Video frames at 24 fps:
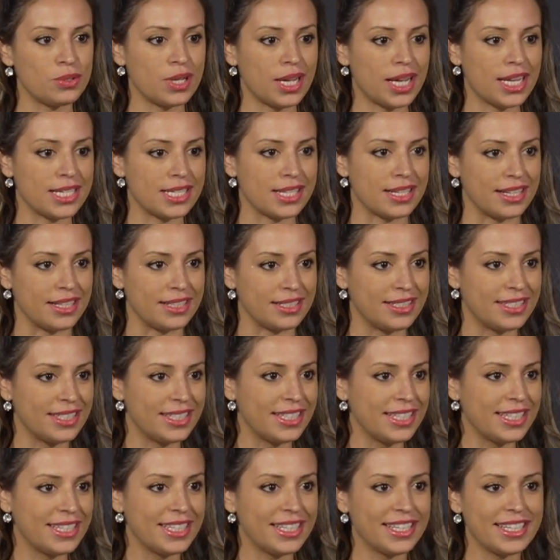Hassan.
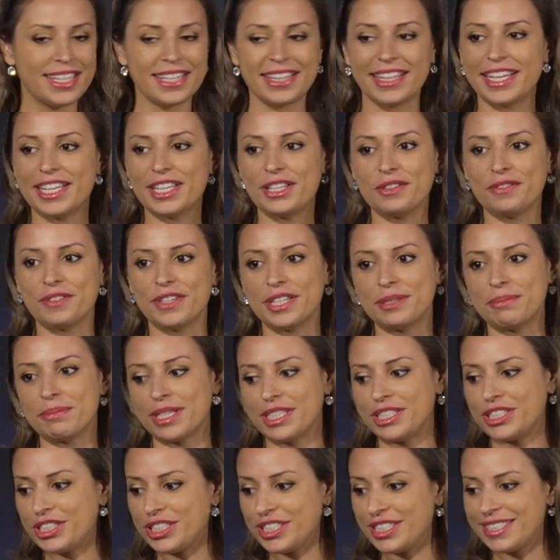Thank you very
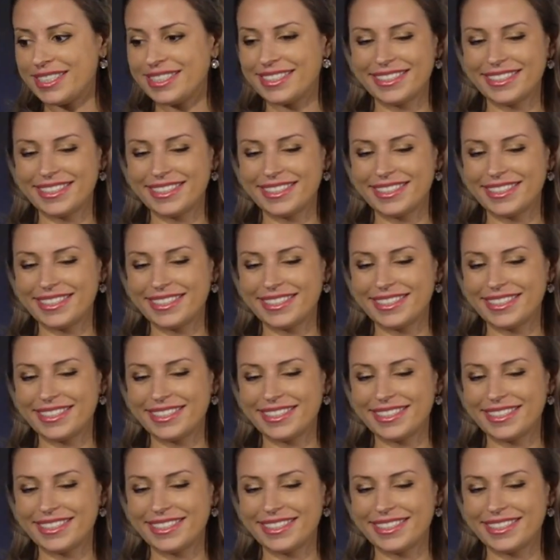much.